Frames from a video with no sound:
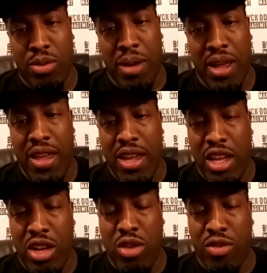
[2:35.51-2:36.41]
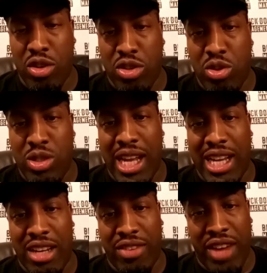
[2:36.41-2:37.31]
But, you've got two
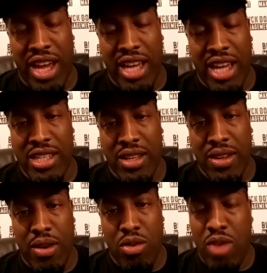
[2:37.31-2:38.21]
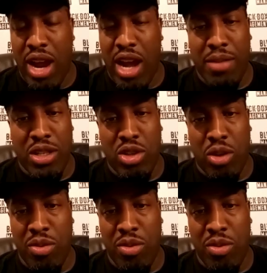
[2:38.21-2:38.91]
talented fighters right up the top.